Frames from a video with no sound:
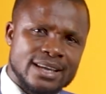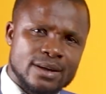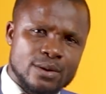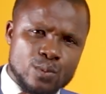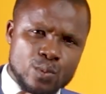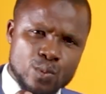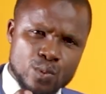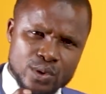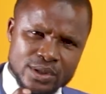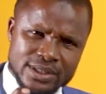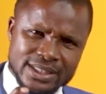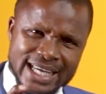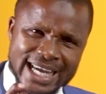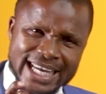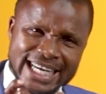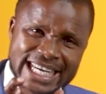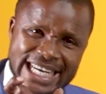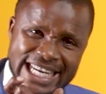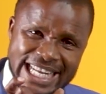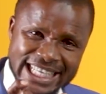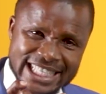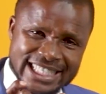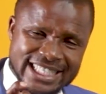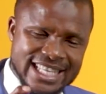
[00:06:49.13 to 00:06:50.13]
was a
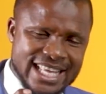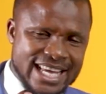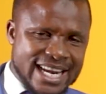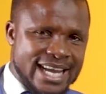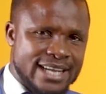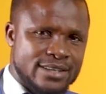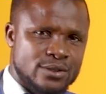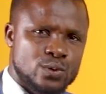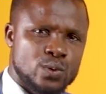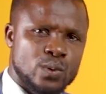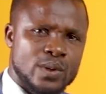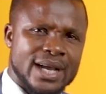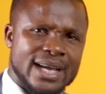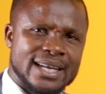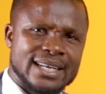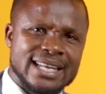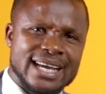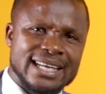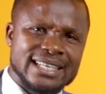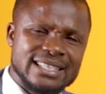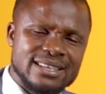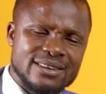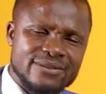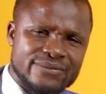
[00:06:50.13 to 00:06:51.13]
niche that I took, and
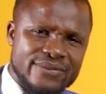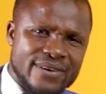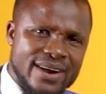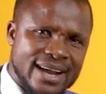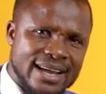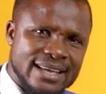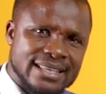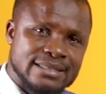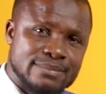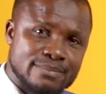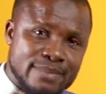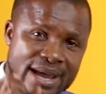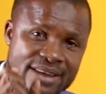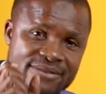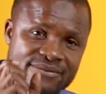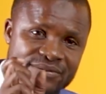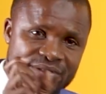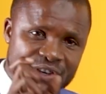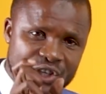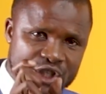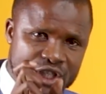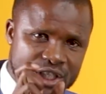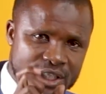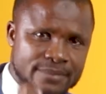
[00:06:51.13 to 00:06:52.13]
that defines my
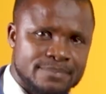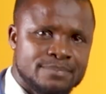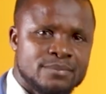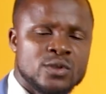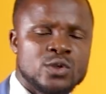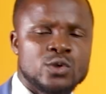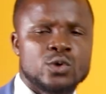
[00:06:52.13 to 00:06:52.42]
vision.